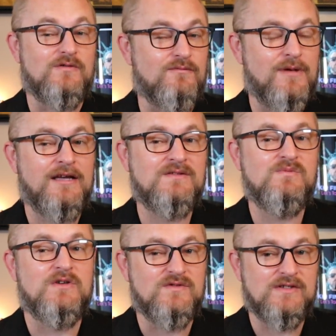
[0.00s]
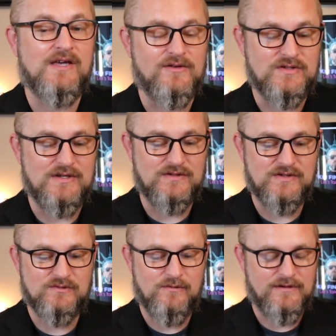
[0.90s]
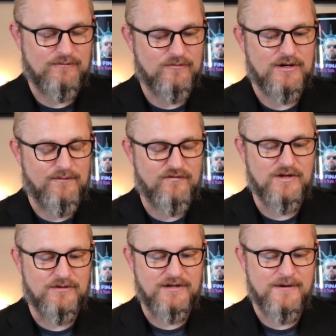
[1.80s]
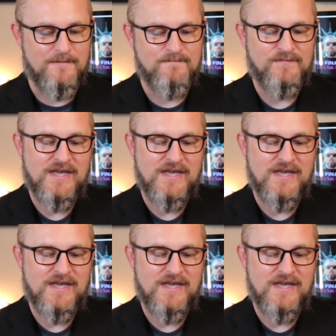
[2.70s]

it reminds me of Celsius, is what I'm feeling here.